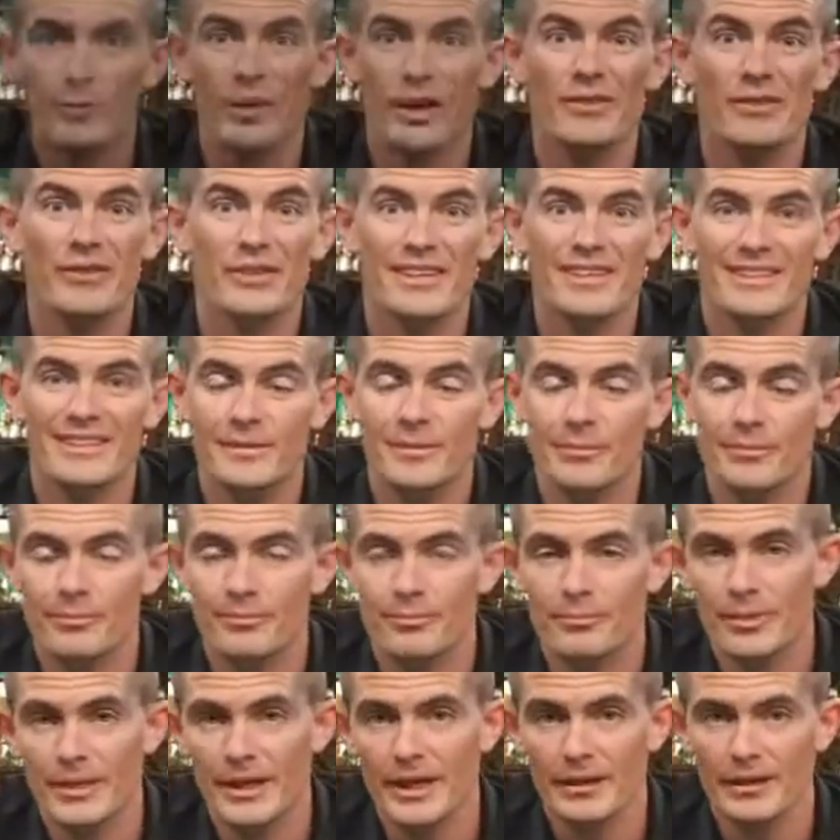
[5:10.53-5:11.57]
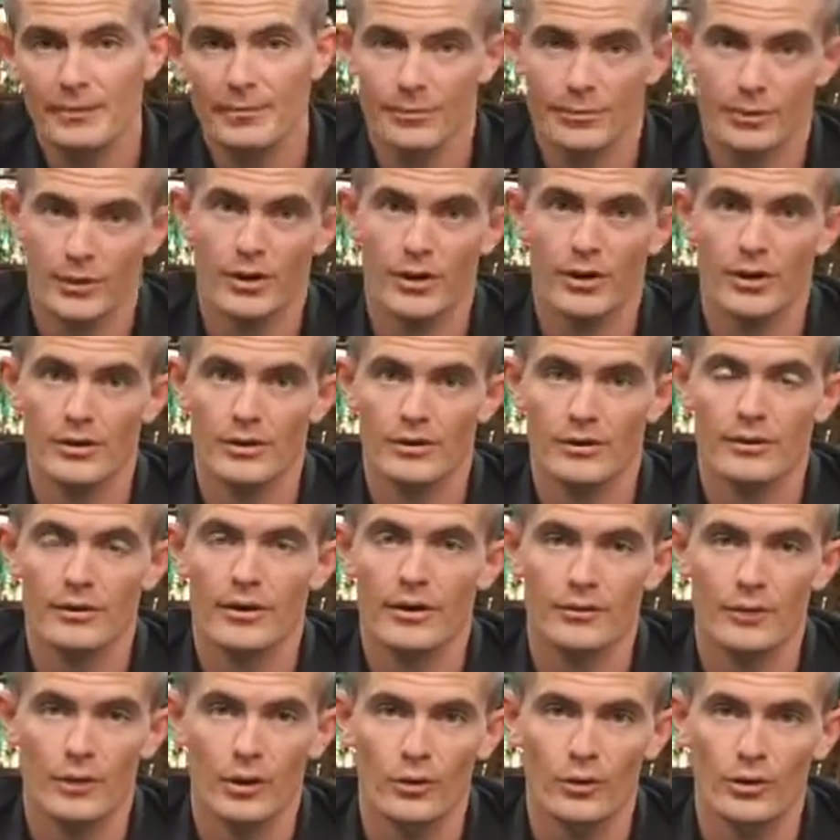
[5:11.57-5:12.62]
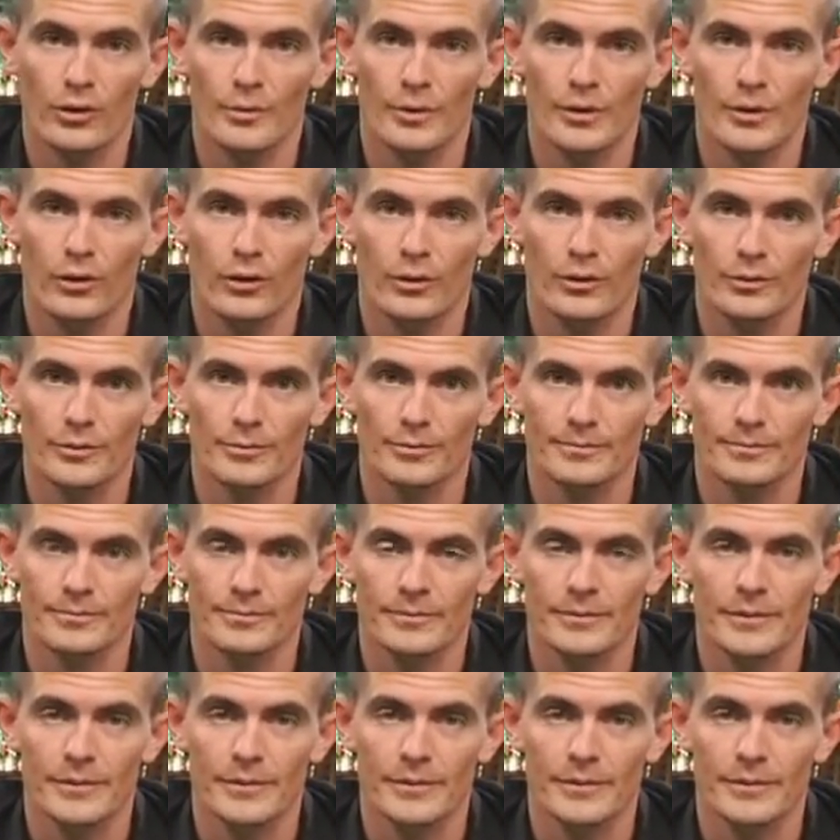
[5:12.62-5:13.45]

Bluffing is a big part of No Limit Hold'em.